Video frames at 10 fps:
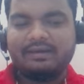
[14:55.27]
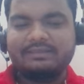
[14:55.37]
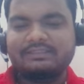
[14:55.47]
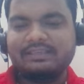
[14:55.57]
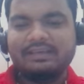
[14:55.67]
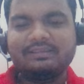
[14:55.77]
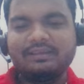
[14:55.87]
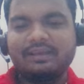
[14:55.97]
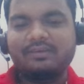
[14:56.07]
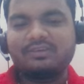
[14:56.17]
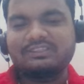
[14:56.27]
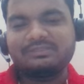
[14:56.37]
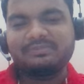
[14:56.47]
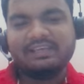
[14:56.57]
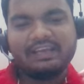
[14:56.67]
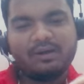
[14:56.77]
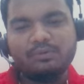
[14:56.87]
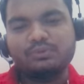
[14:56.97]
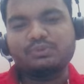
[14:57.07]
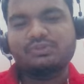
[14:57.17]
Understand the concepts
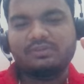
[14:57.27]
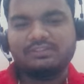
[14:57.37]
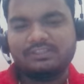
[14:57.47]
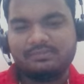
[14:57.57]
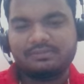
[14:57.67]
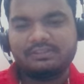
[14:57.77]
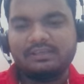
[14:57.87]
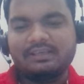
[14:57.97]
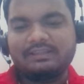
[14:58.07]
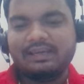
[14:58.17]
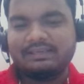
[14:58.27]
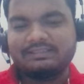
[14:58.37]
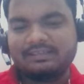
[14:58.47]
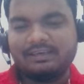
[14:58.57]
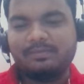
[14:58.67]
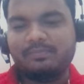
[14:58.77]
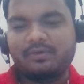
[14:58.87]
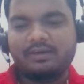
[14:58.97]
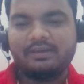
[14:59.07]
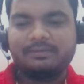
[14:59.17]
around those concepts. That is really
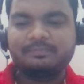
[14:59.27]
important.